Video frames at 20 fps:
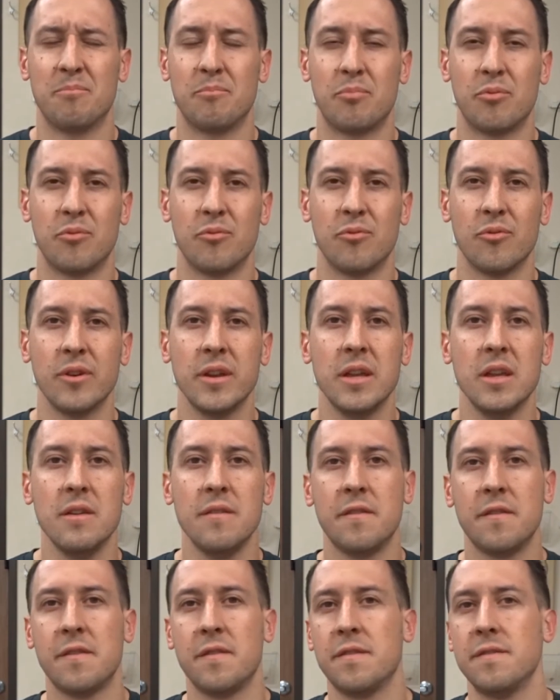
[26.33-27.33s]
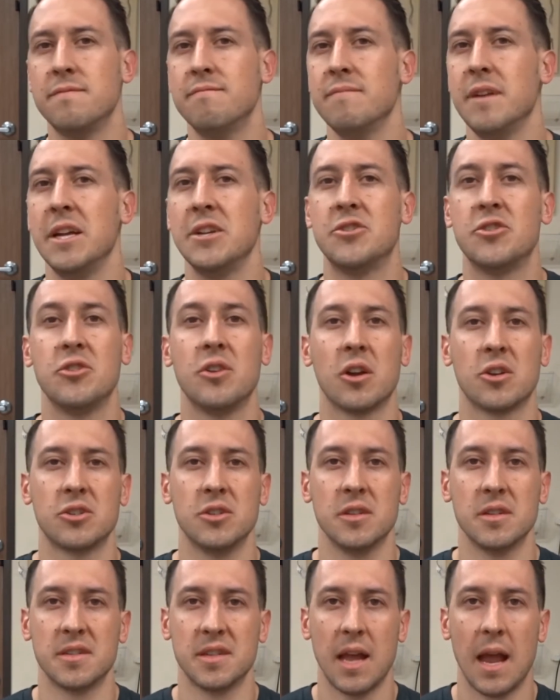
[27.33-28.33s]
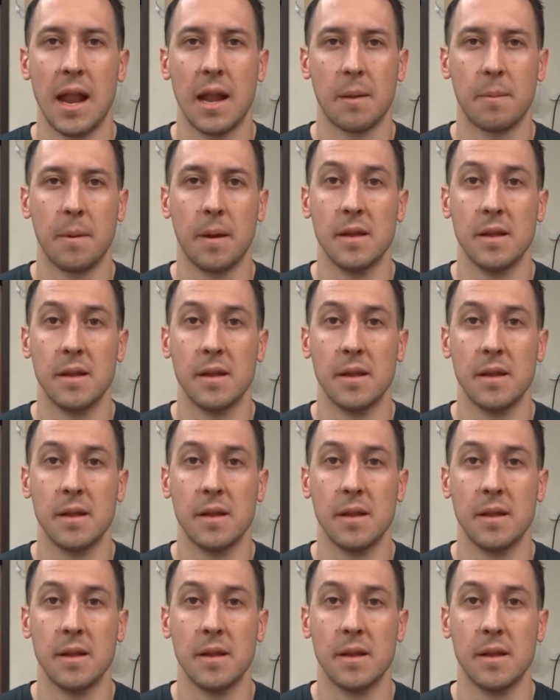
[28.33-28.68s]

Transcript: brief introduction to sciatic